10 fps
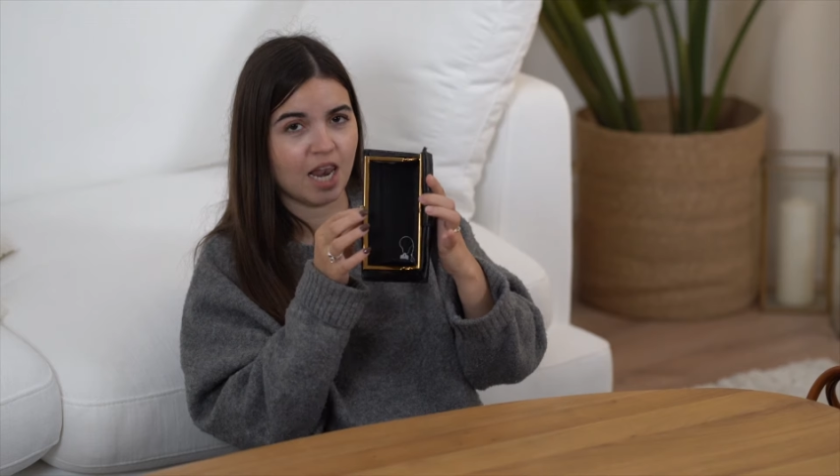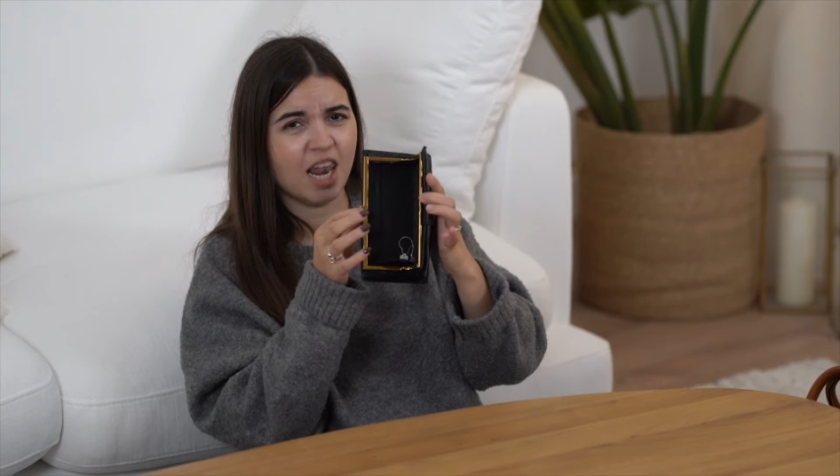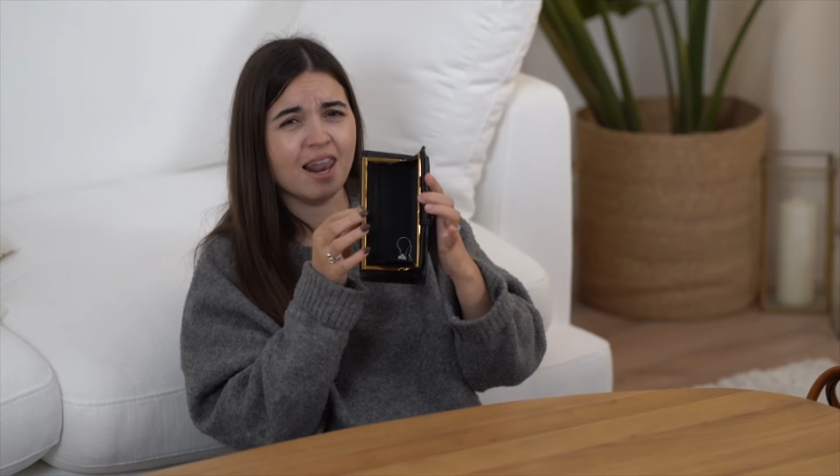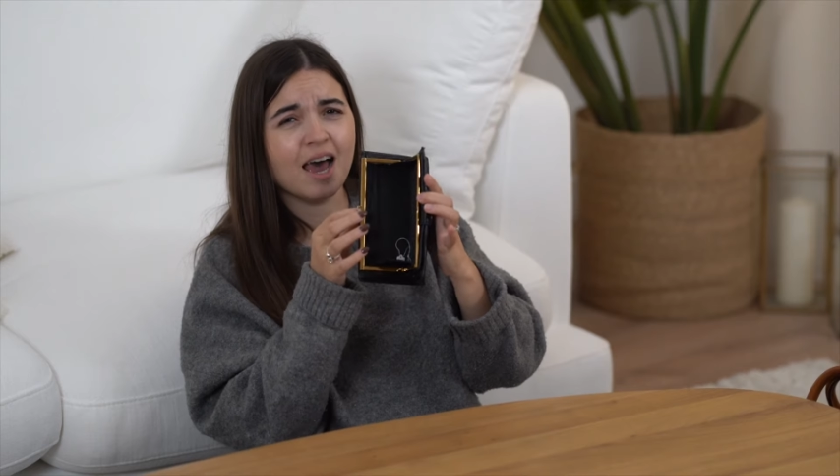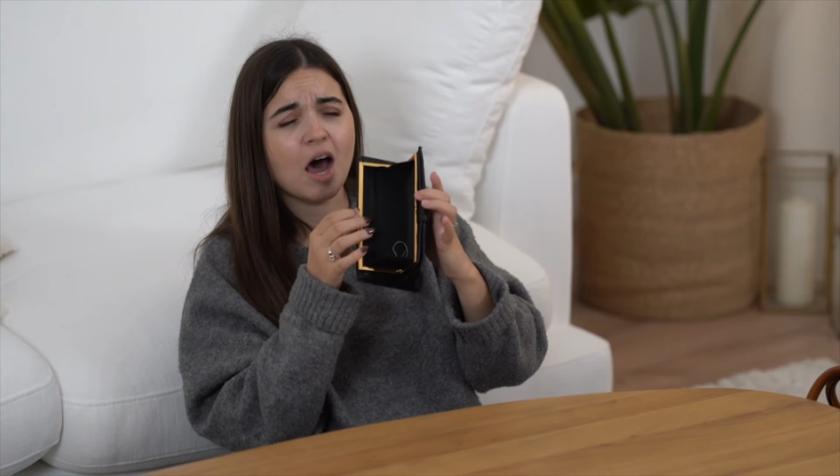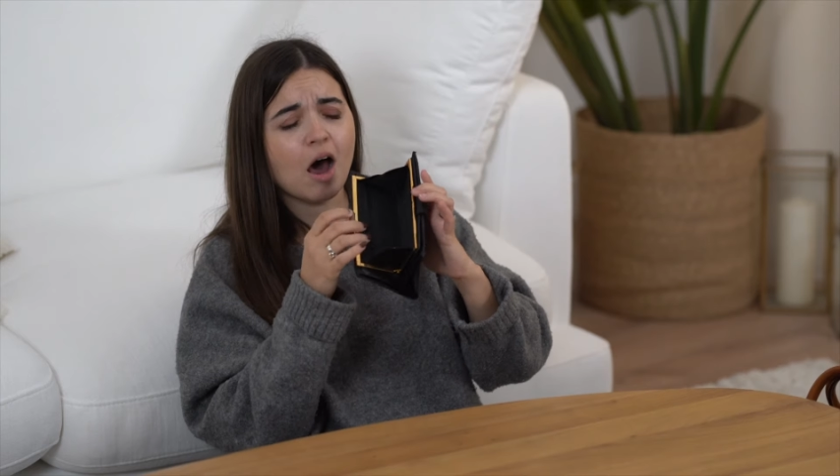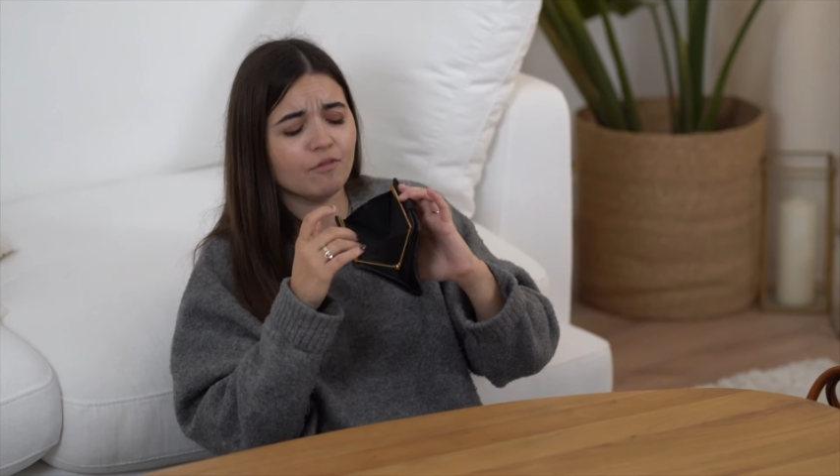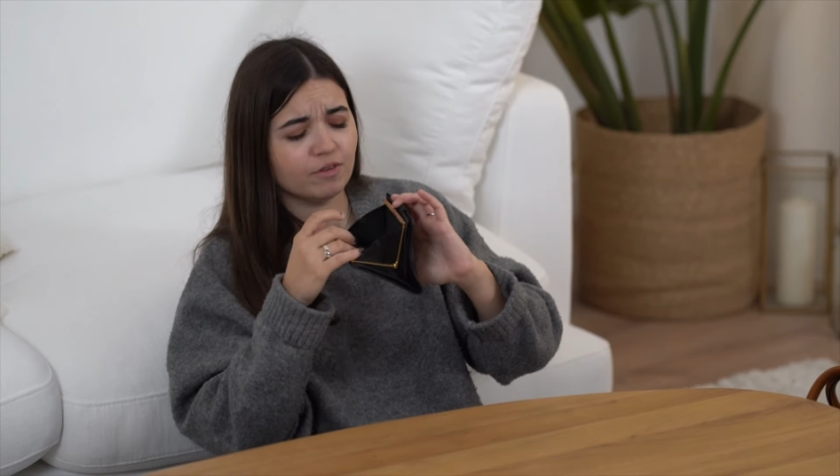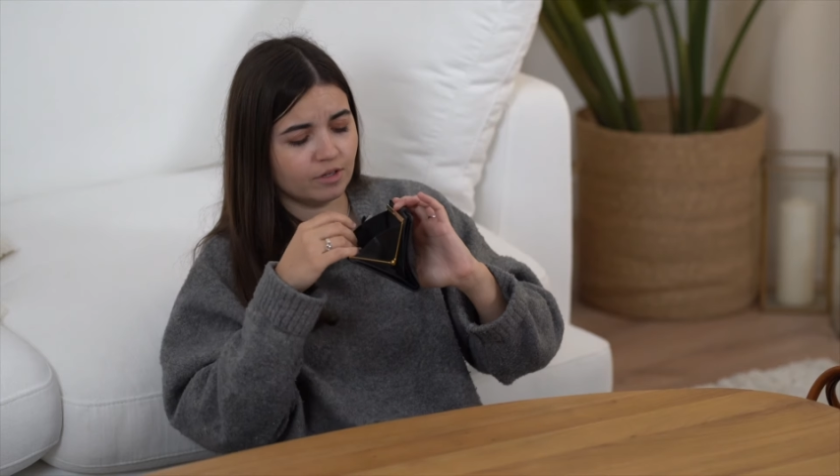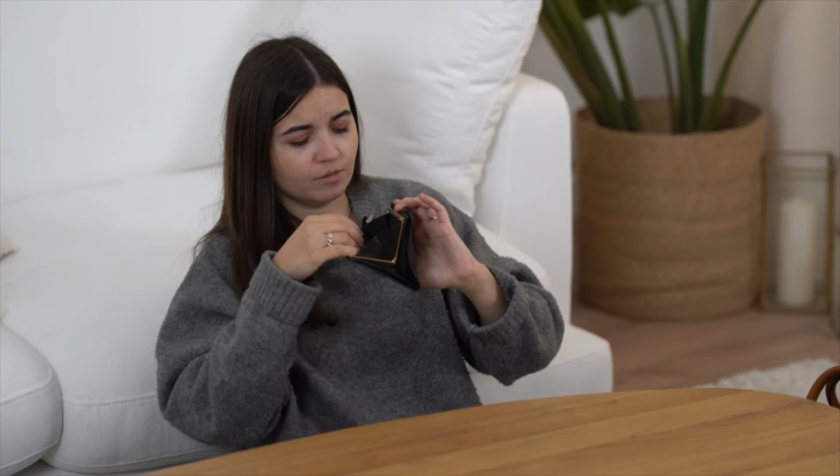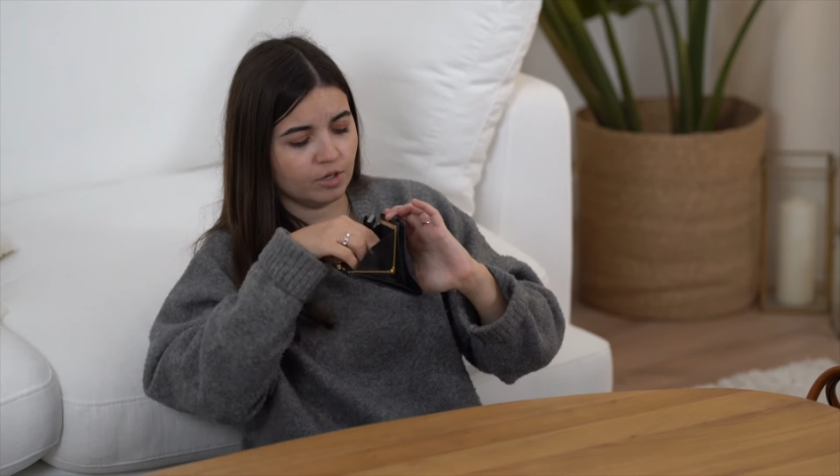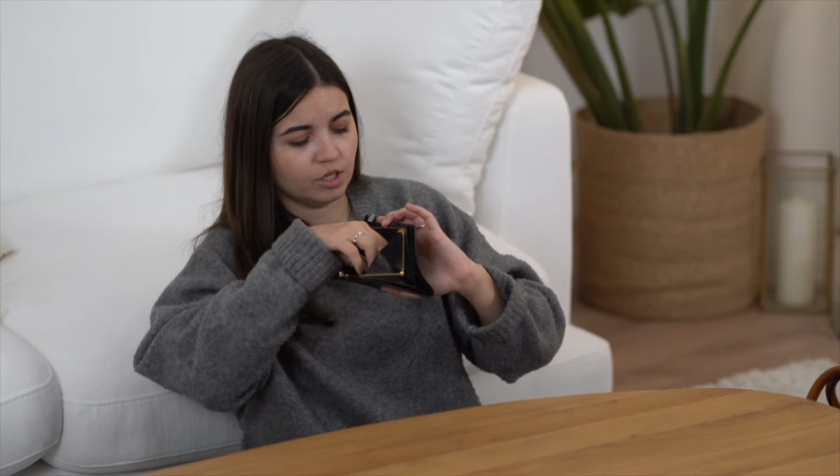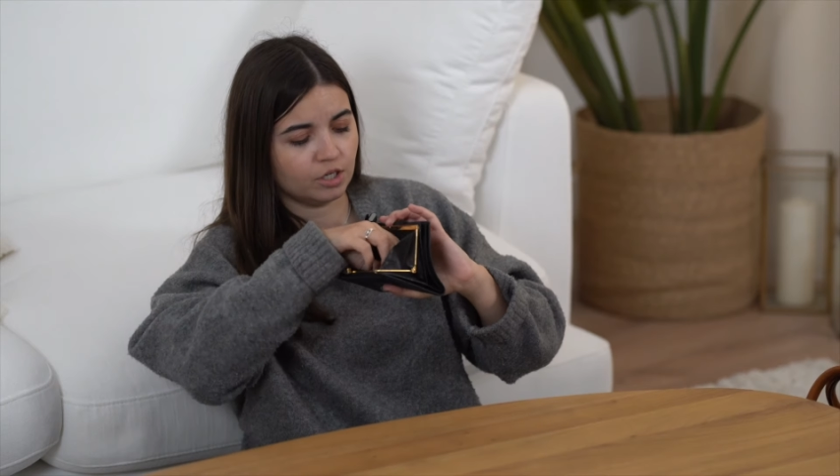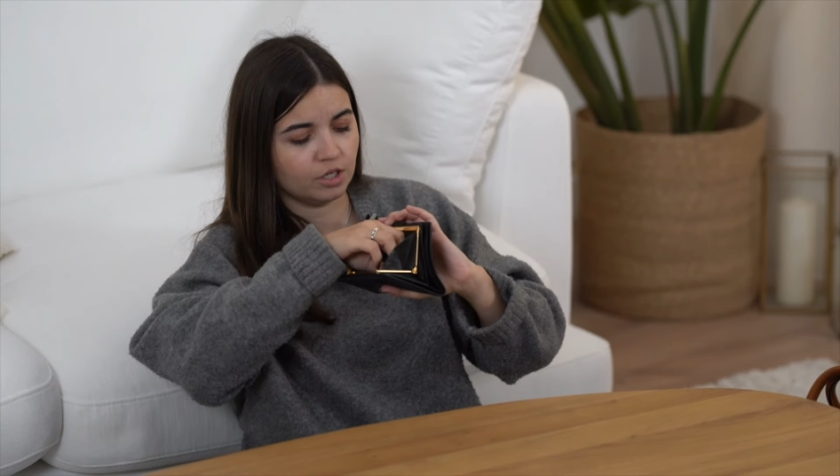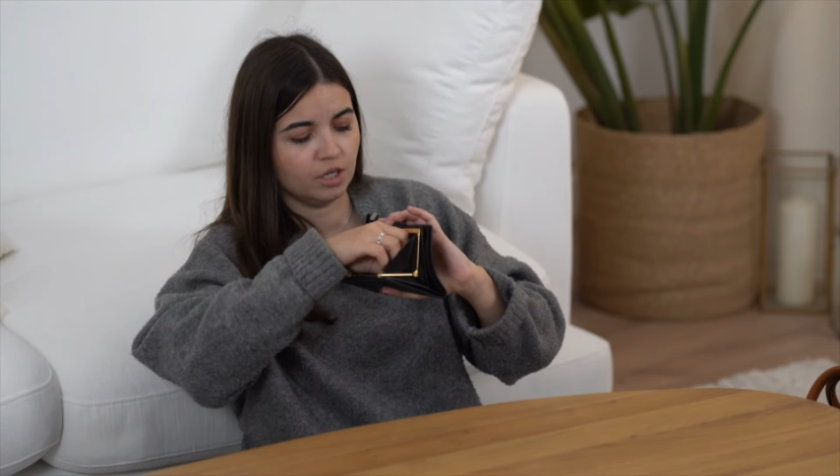I love so
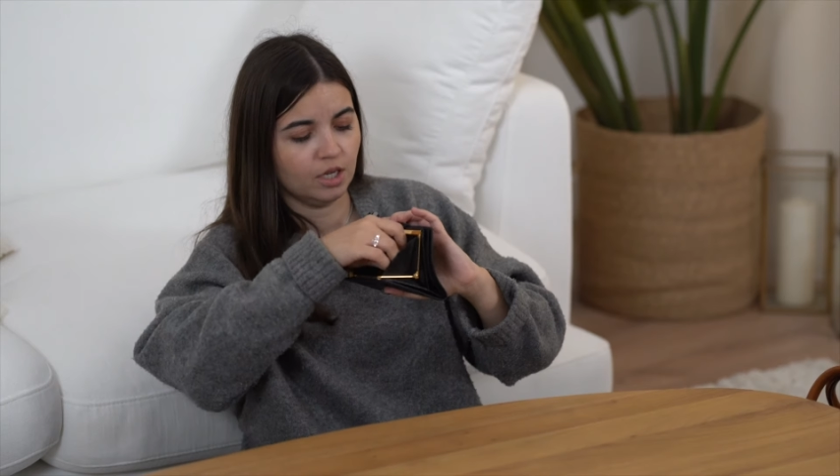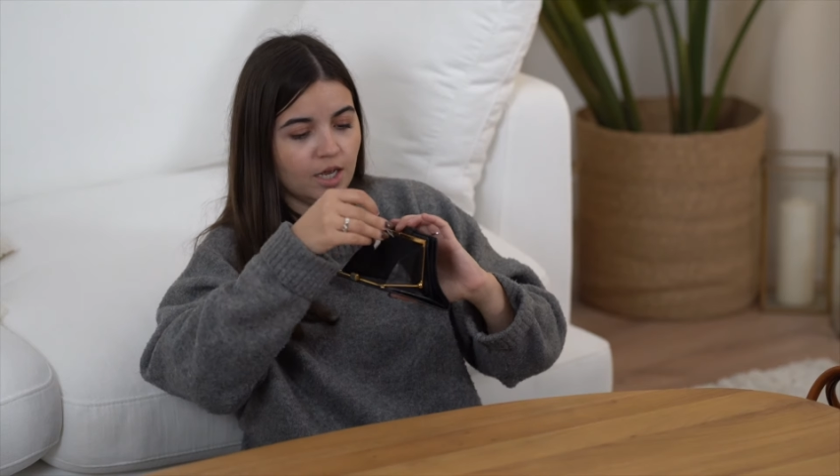much.